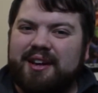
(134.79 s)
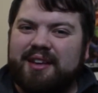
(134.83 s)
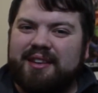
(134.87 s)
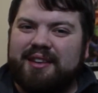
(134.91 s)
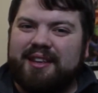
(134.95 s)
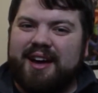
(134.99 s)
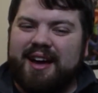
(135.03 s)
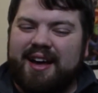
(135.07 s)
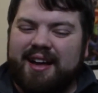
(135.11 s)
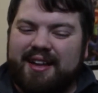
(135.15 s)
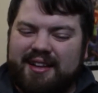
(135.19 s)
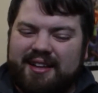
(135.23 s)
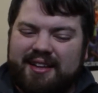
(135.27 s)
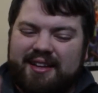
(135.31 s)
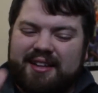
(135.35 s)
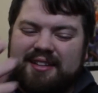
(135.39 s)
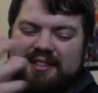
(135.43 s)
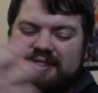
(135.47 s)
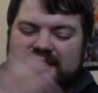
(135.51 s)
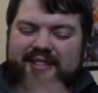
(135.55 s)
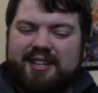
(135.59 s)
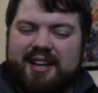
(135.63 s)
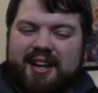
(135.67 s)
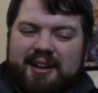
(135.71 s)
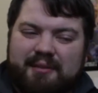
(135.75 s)
that
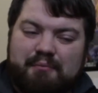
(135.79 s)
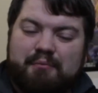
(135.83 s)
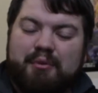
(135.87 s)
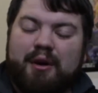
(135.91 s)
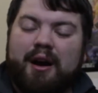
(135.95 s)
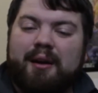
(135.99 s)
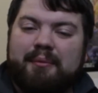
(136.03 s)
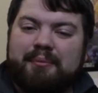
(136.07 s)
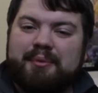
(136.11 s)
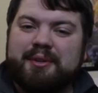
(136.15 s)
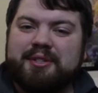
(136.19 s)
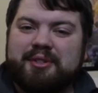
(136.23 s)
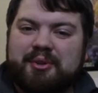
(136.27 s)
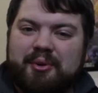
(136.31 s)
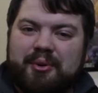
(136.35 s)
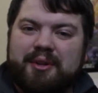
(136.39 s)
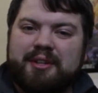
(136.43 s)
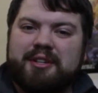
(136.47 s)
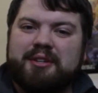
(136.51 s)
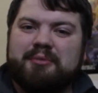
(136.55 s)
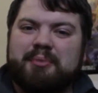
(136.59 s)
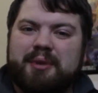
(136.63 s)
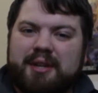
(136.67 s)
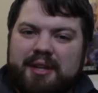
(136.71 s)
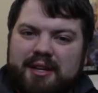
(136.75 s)
said prop is
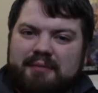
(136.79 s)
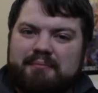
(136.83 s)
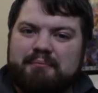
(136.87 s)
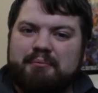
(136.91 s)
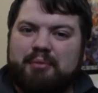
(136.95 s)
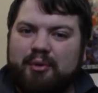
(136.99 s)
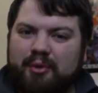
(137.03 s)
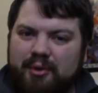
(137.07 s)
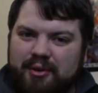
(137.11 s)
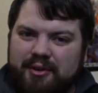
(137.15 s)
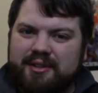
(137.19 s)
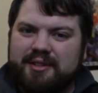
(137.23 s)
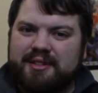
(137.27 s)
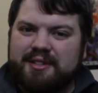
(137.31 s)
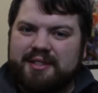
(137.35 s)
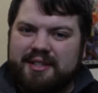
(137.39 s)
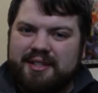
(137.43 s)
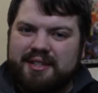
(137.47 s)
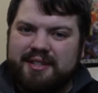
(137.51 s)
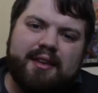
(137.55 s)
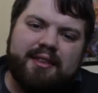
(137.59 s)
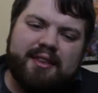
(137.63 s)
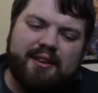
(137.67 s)
going to be important?